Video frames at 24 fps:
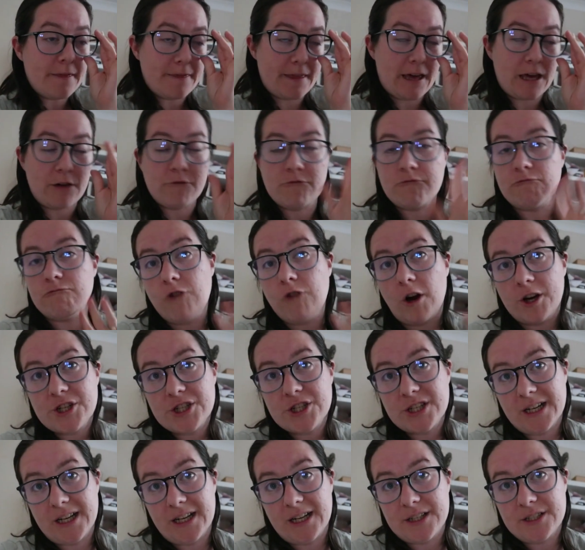rushed
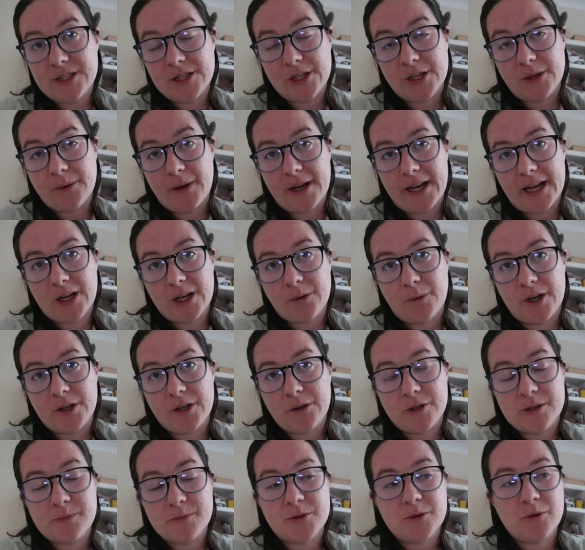her to an equine
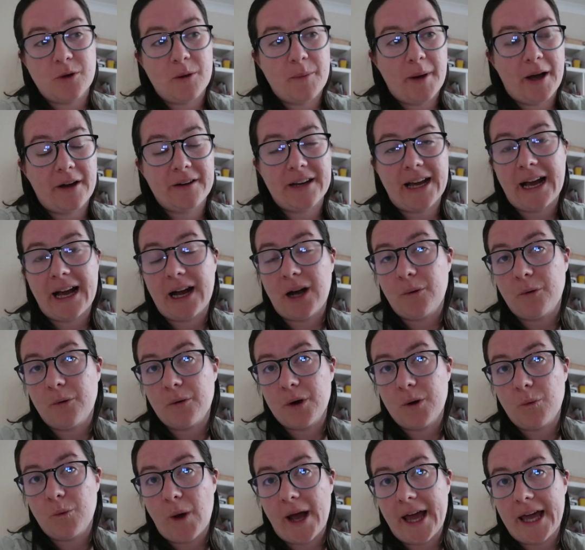hospital about an hour
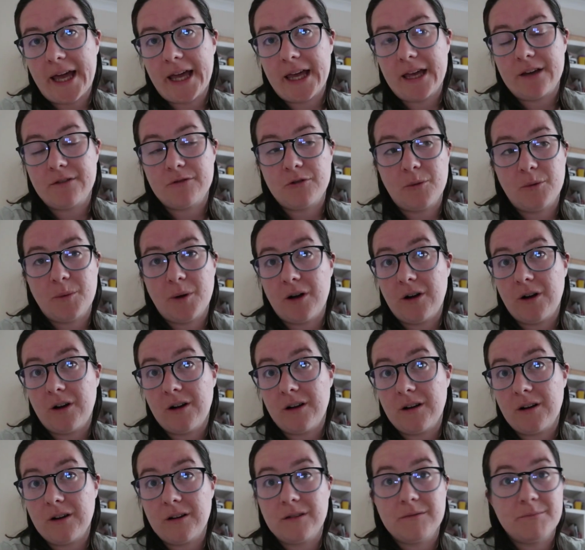away from
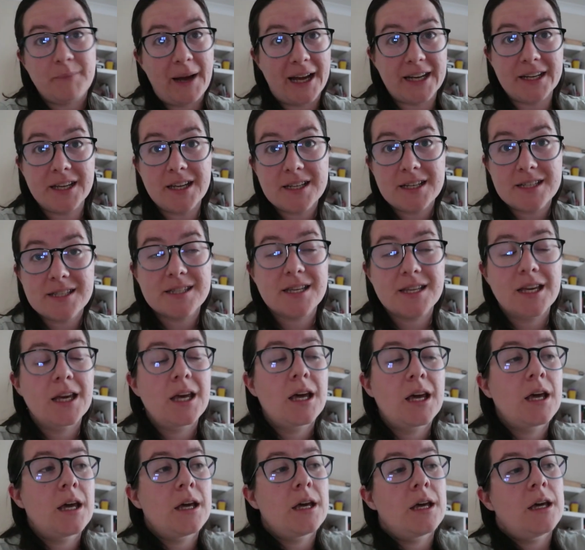our paddocks.
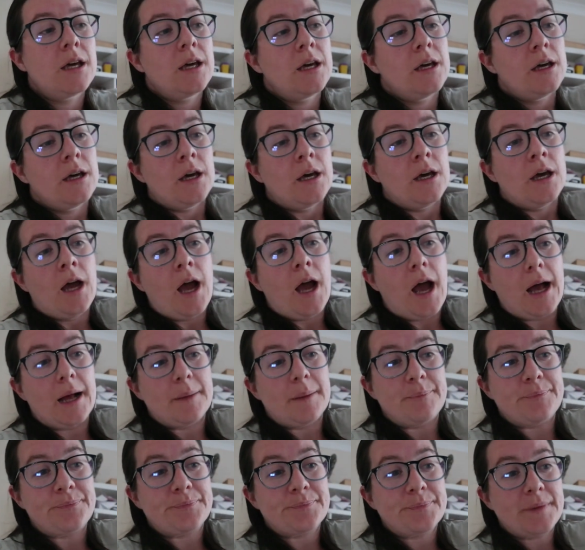
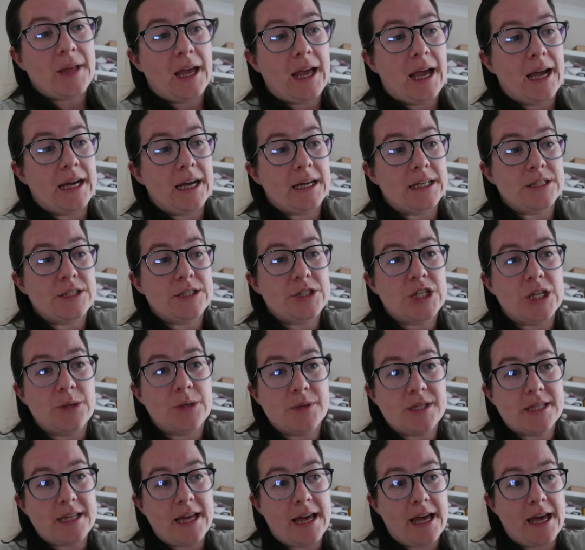And she
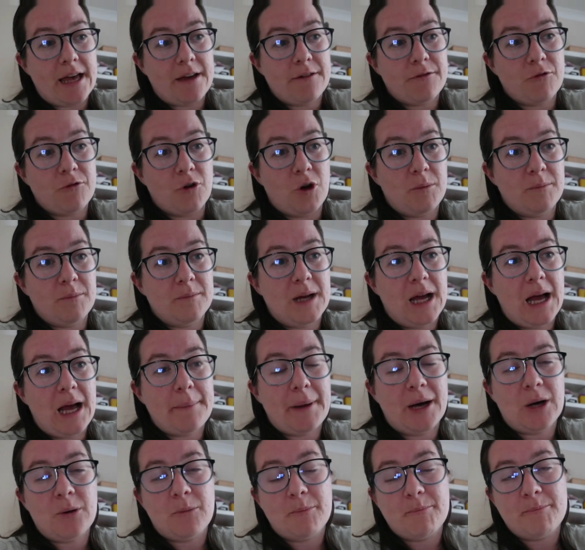was there from
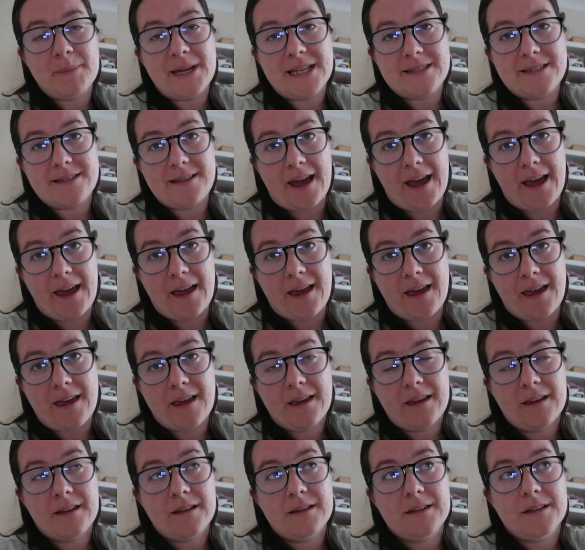about midday
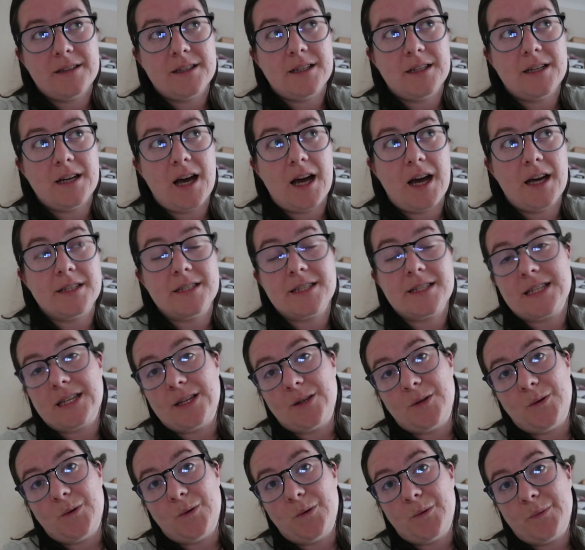
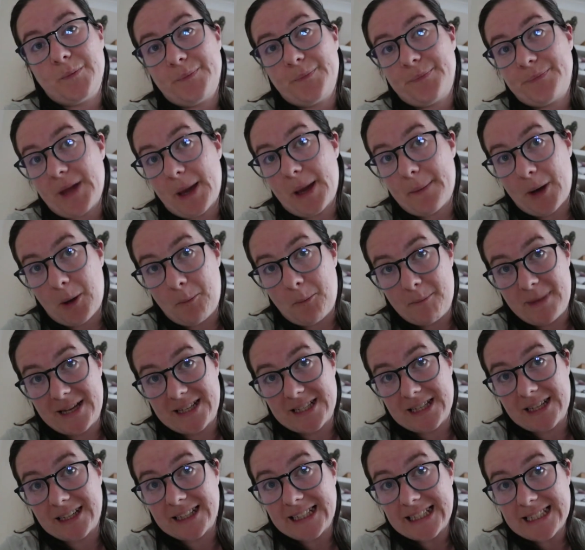until about
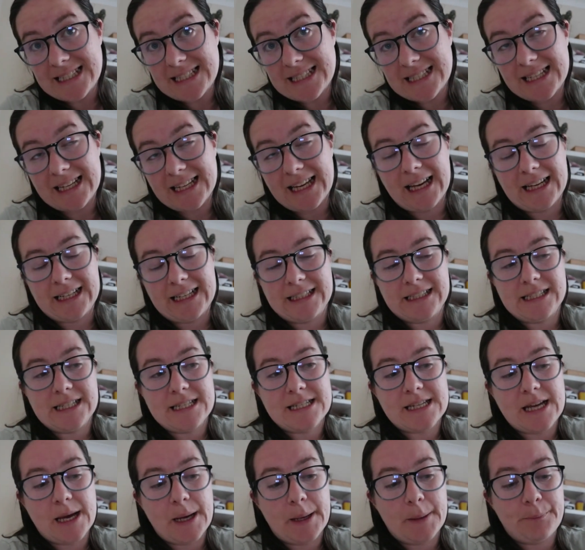midnight.
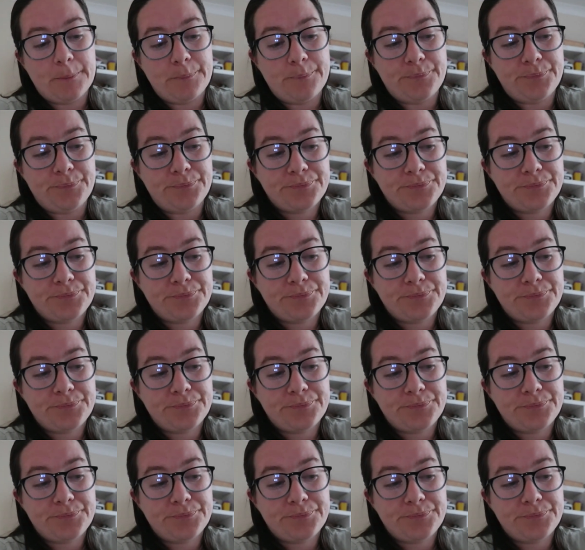And